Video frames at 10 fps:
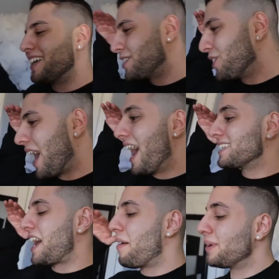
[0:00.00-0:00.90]
So
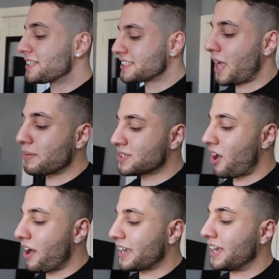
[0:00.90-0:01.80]
guys, I'm gonna stop
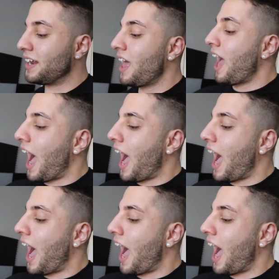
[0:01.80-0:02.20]
talking.